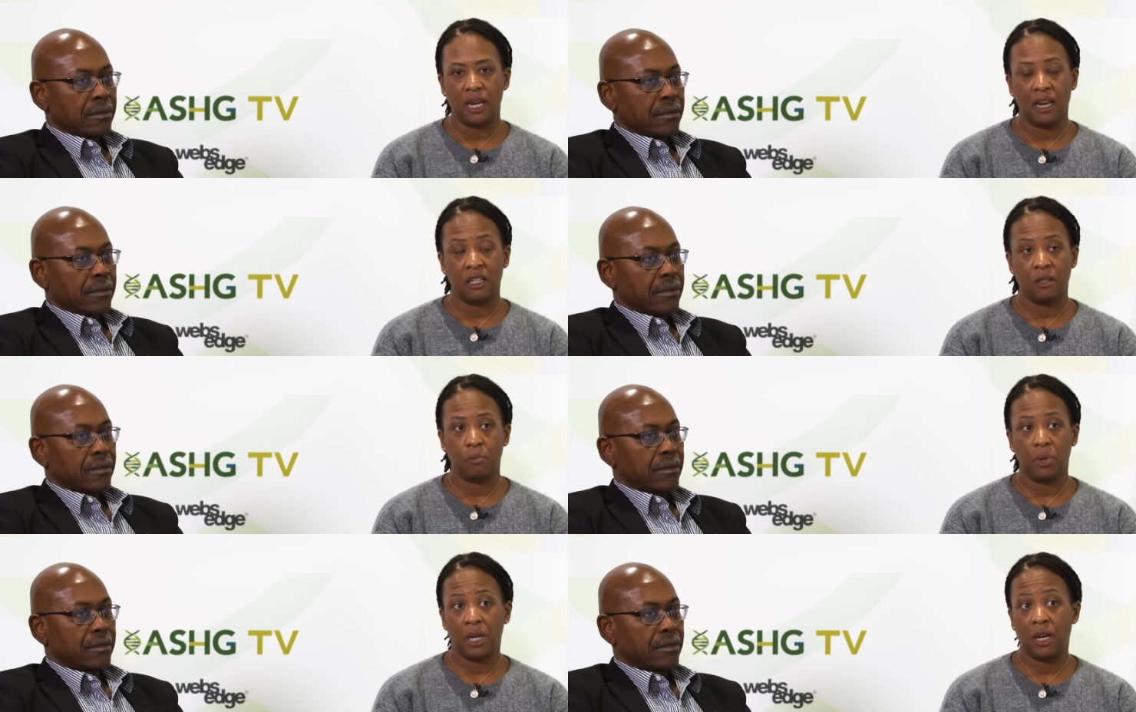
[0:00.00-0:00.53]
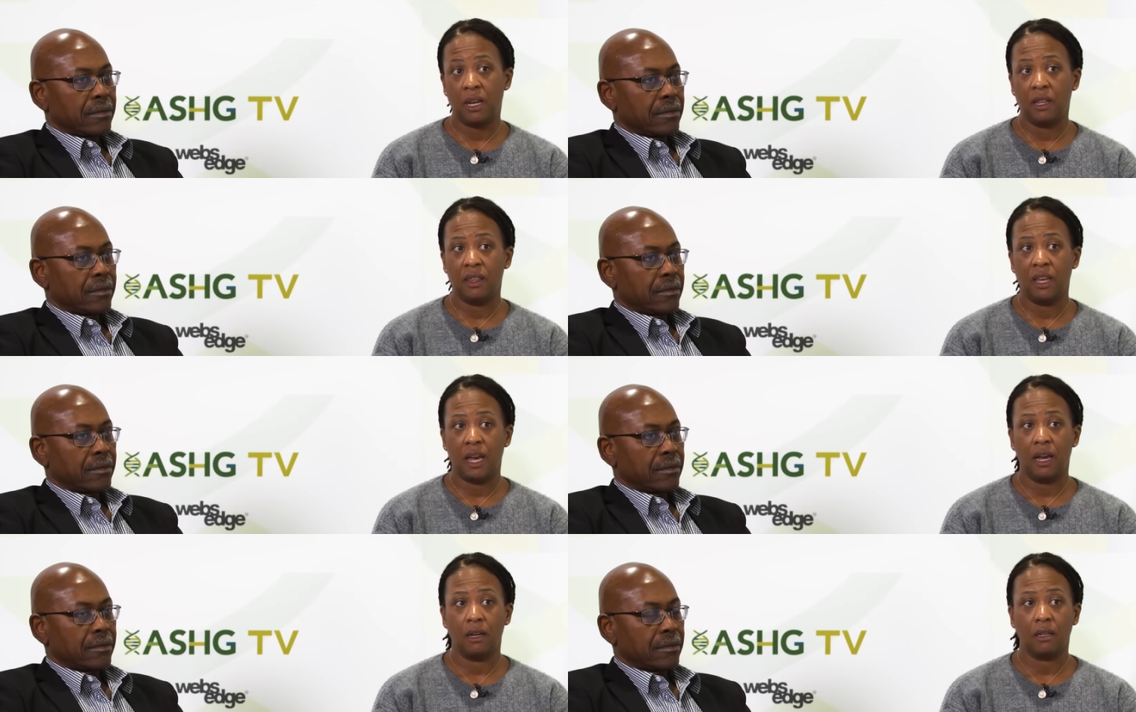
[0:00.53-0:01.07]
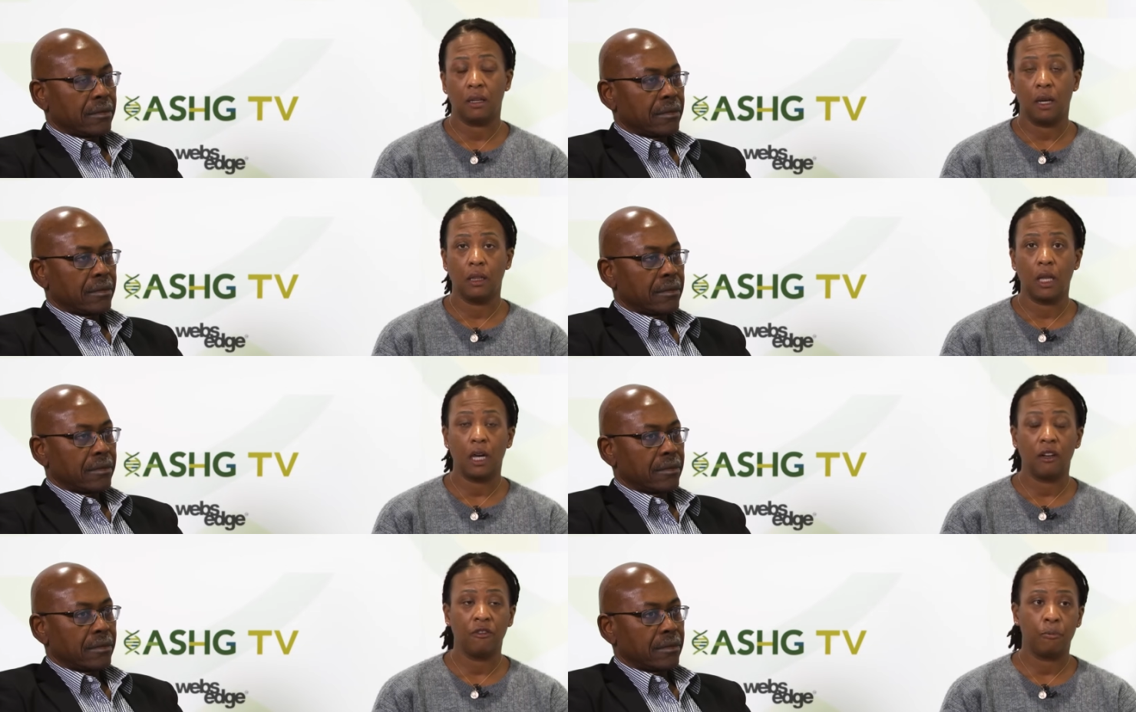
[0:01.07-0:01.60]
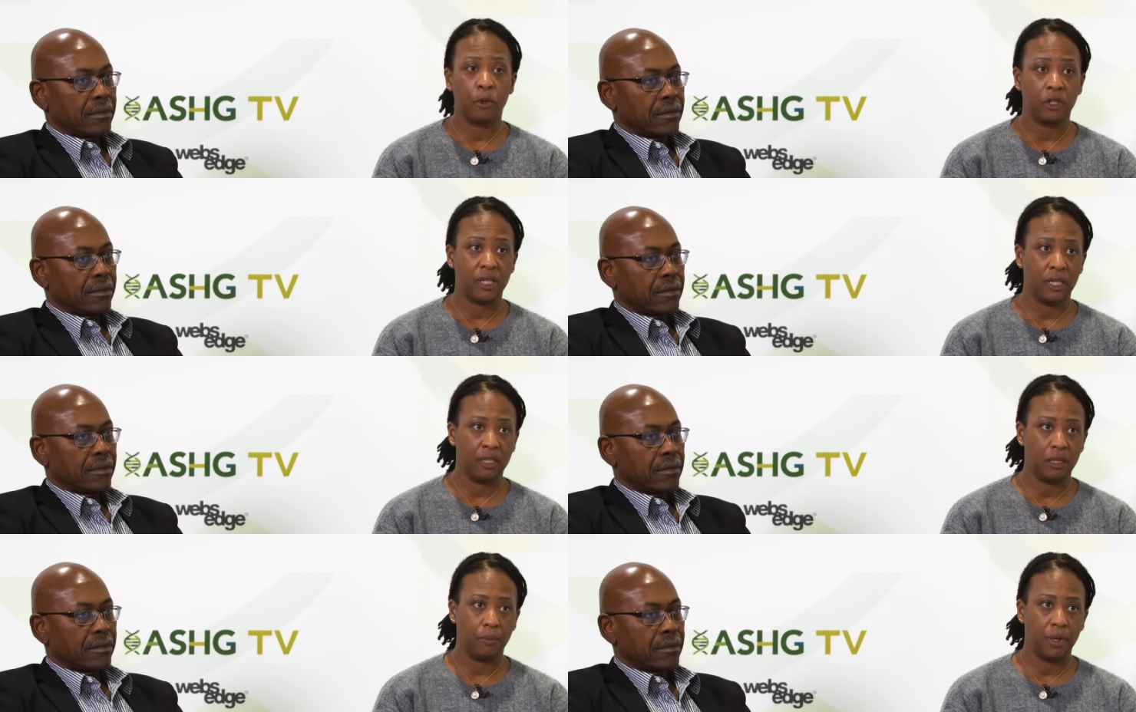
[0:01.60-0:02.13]
Speaker 1: has been that a lot of
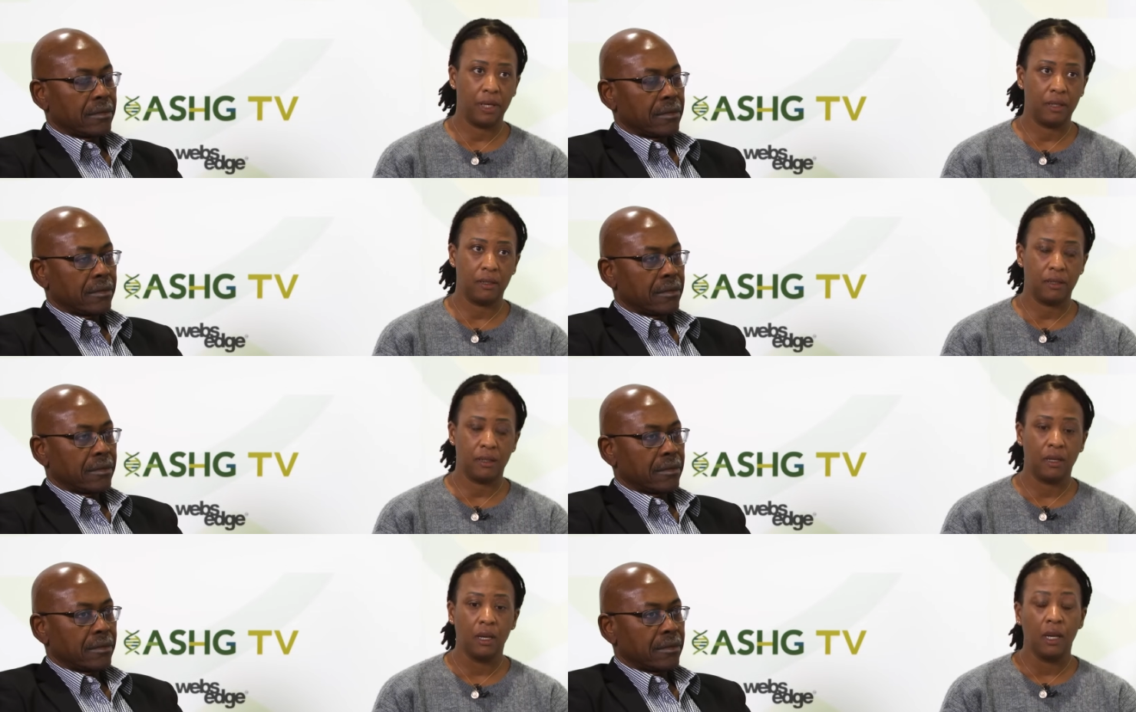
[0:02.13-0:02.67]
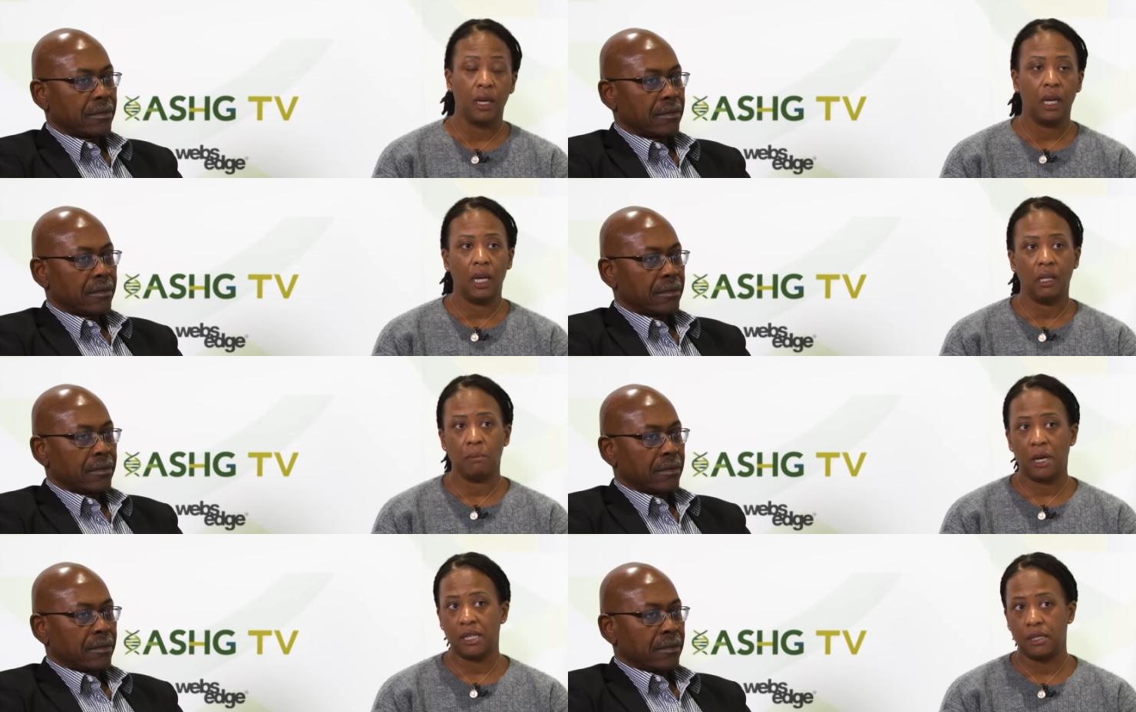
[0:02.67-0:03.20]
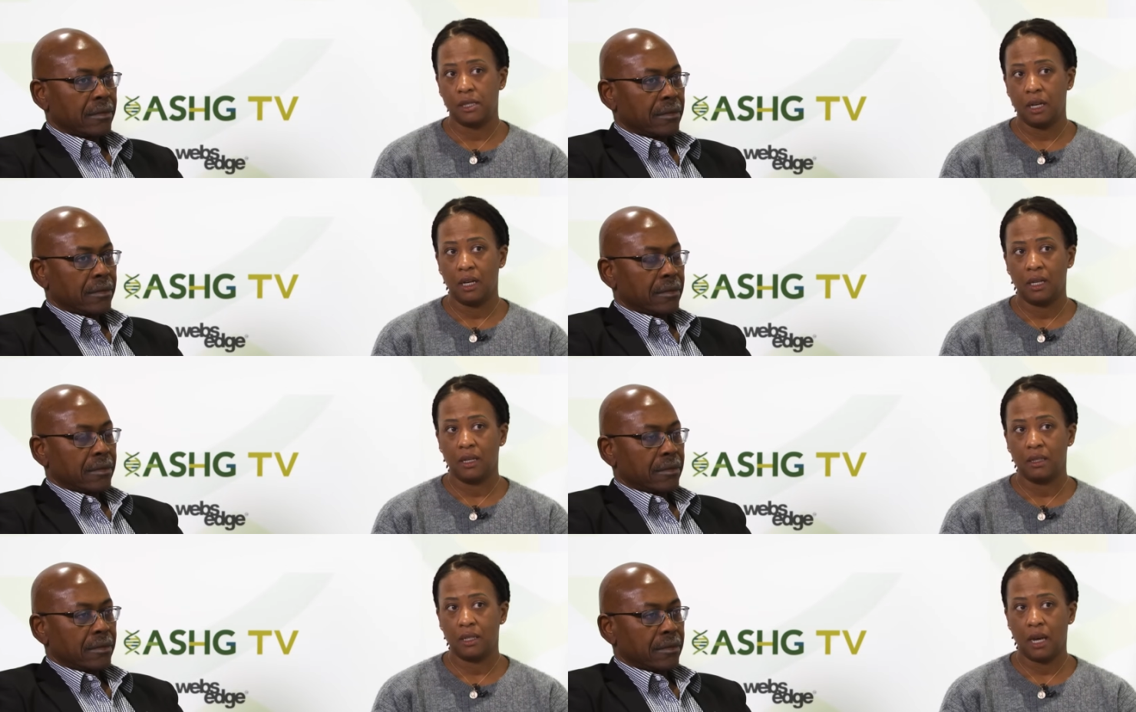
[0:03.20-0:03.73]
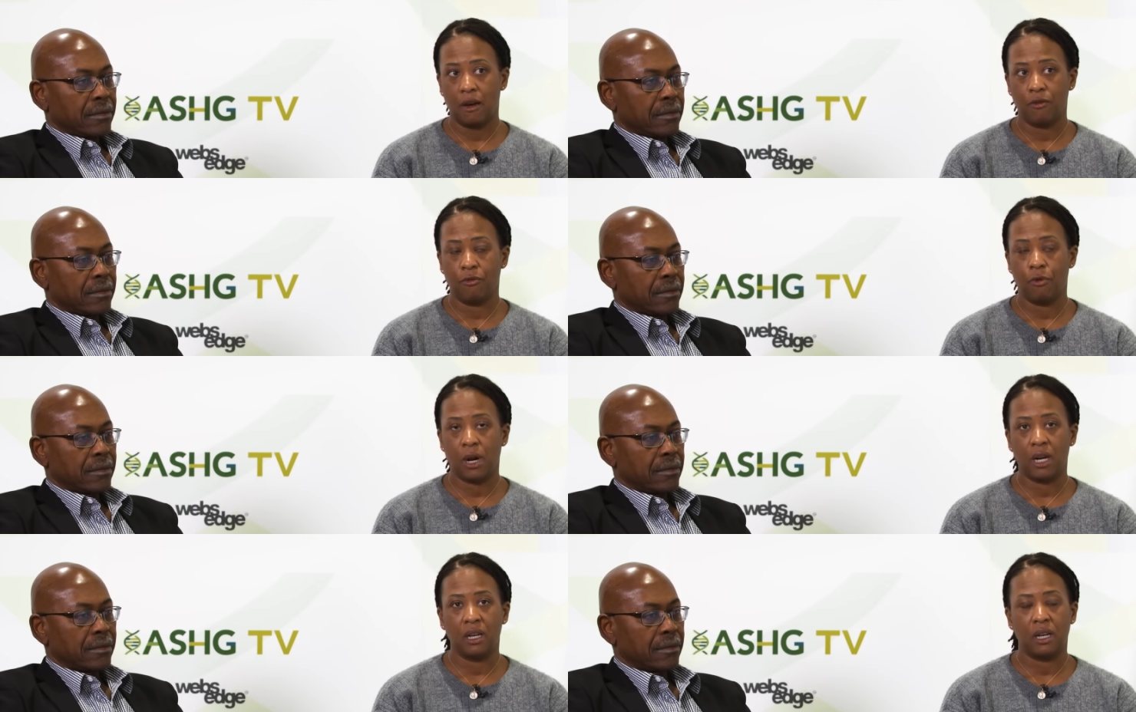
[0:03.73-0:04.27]
participants in my studies have
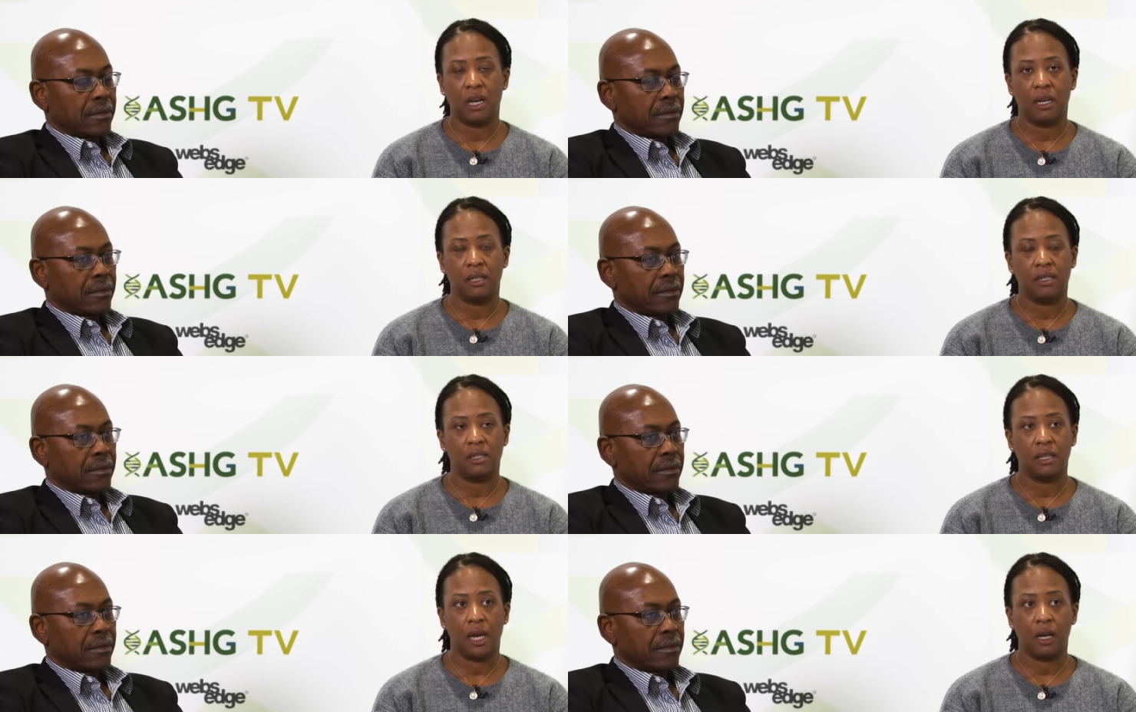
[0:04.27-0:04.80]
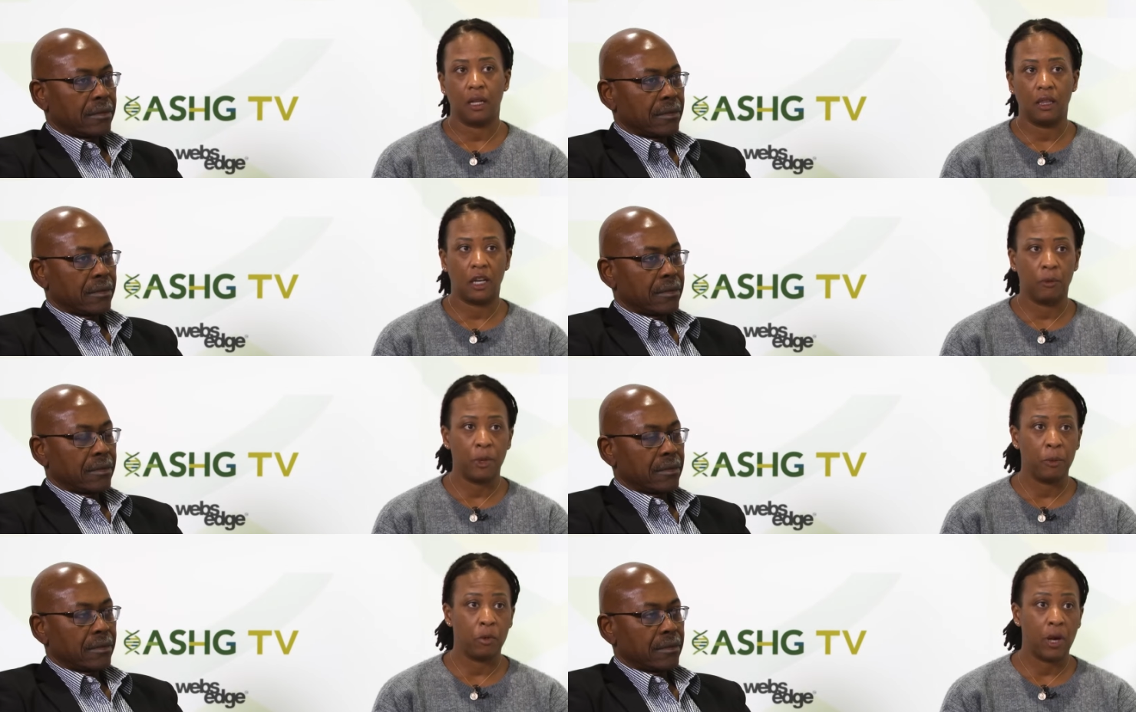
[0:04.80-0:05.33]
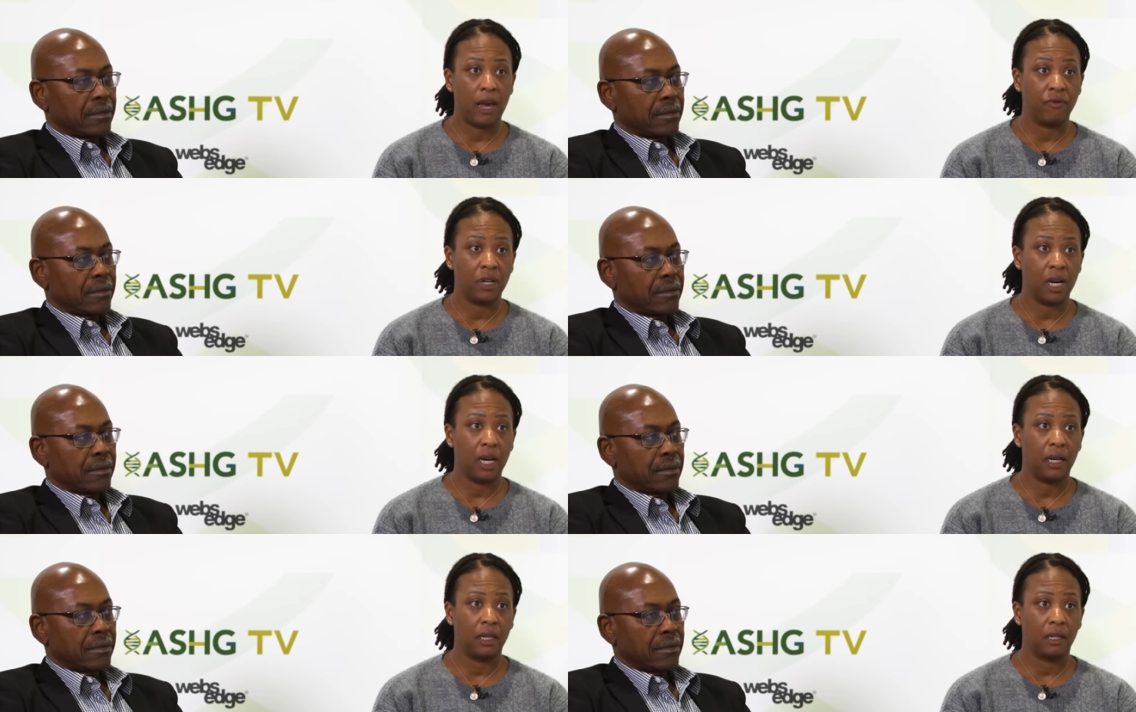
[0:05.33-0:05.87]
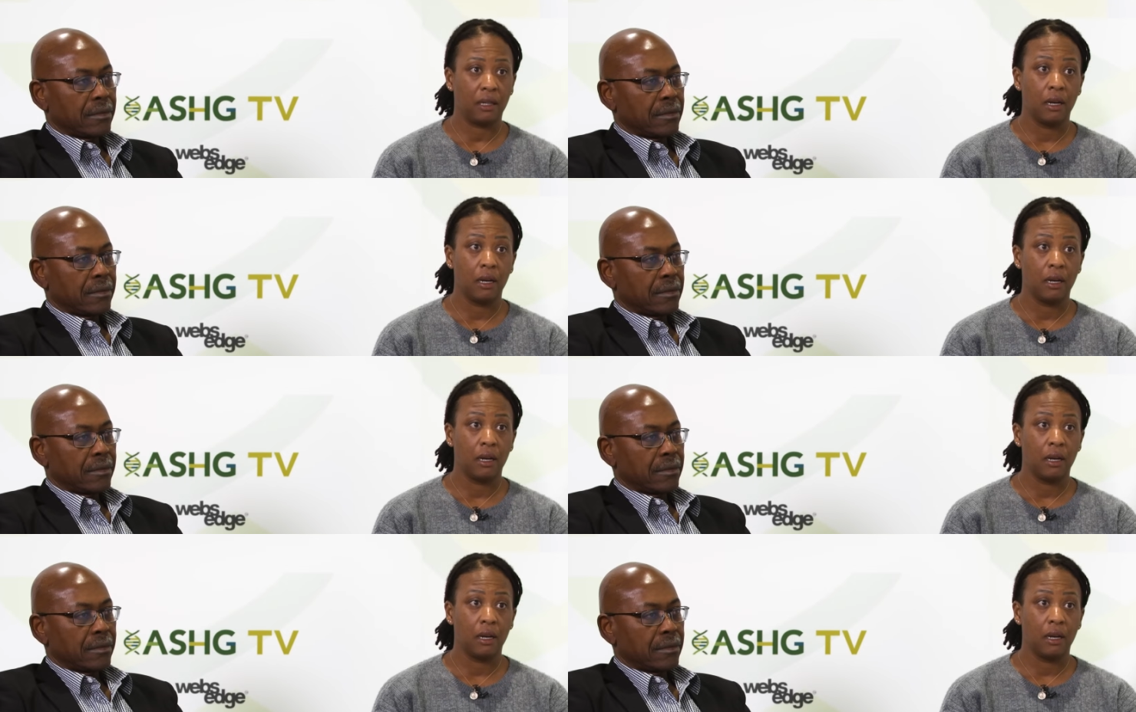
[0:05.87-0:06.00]
recognized that a lot of people have not